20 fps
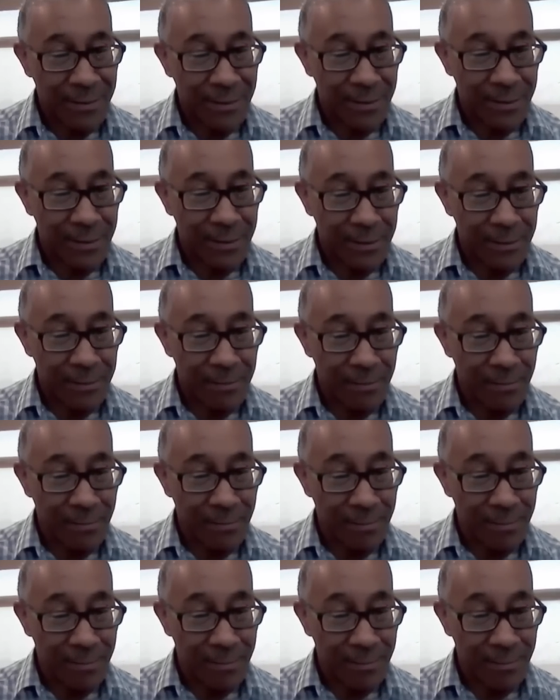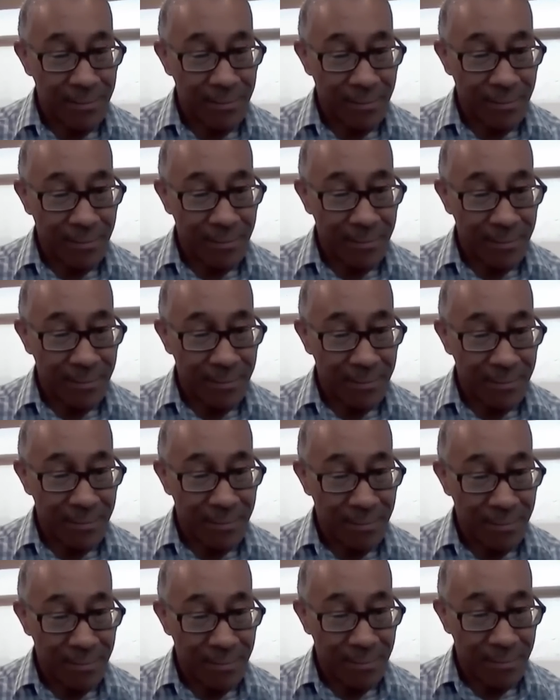
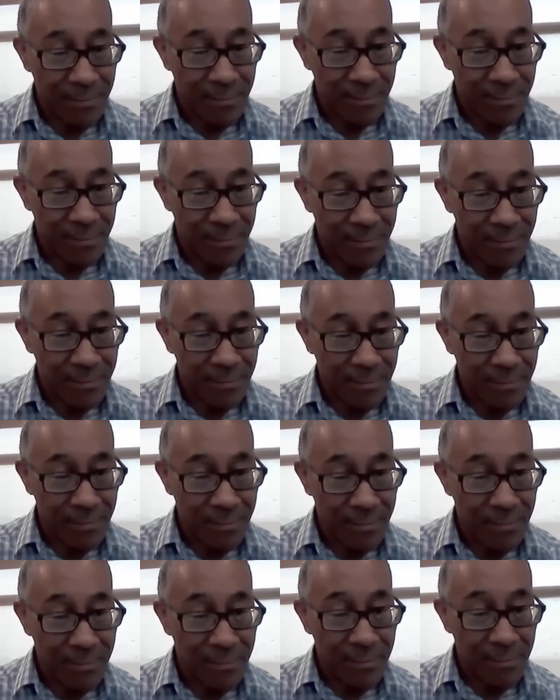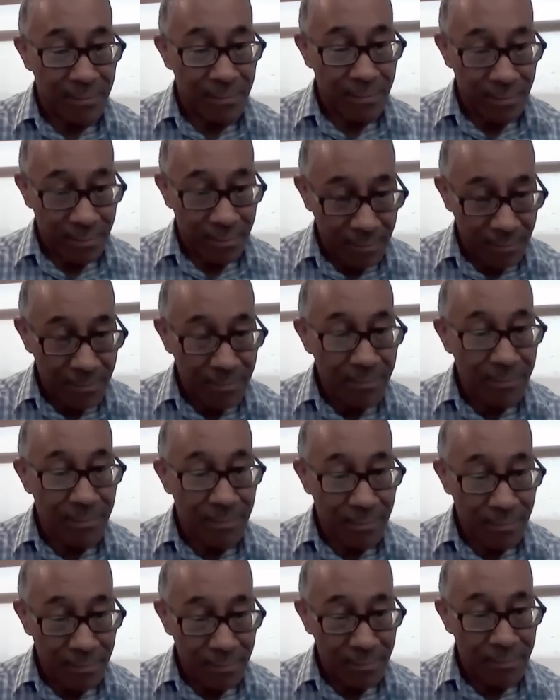
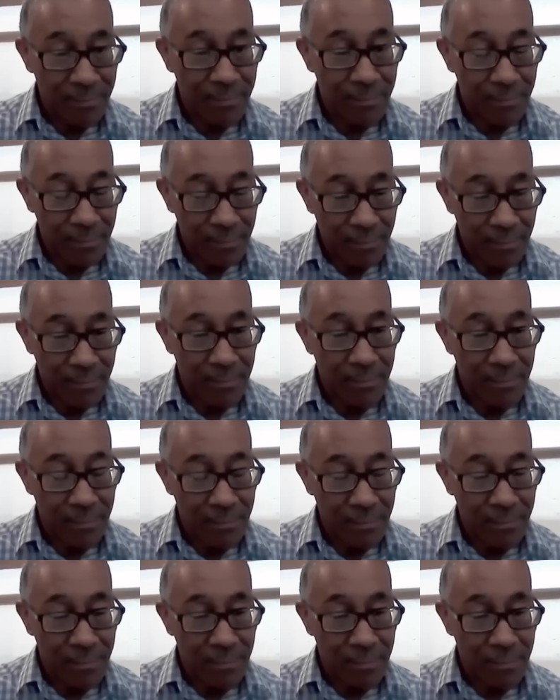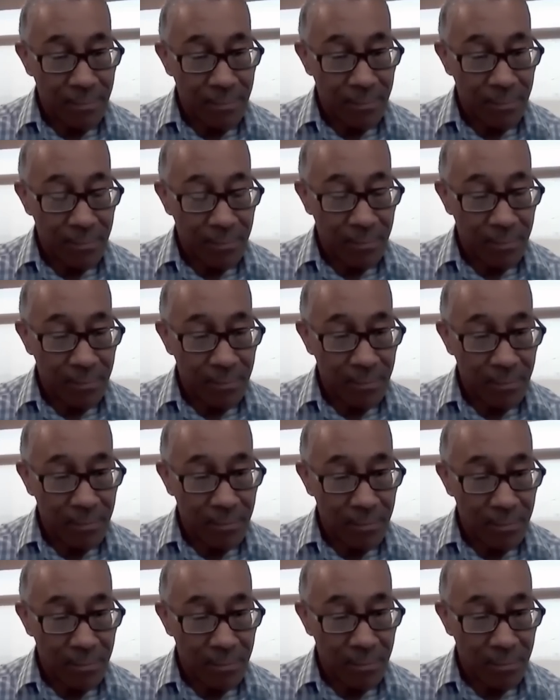
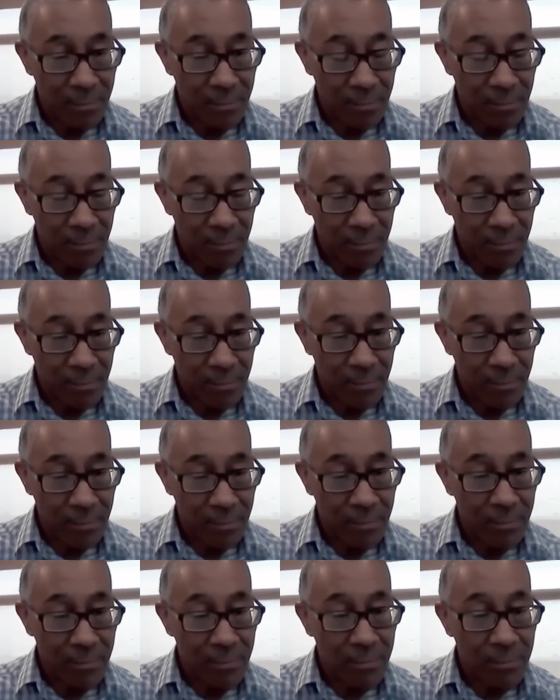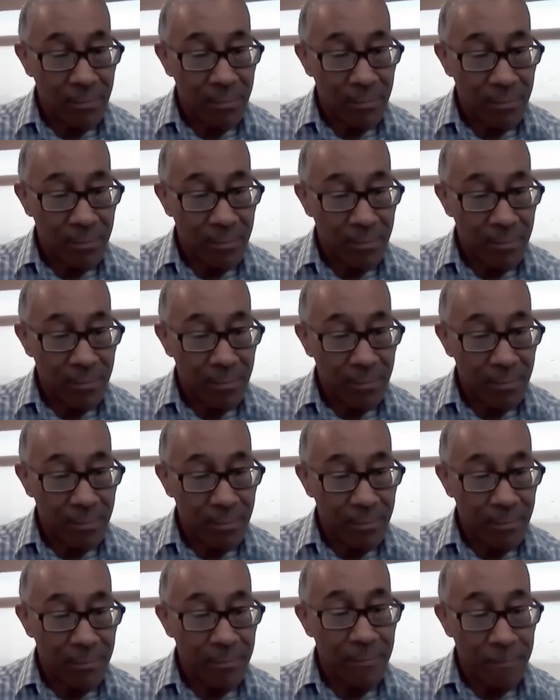No words are spoken by the person on screen.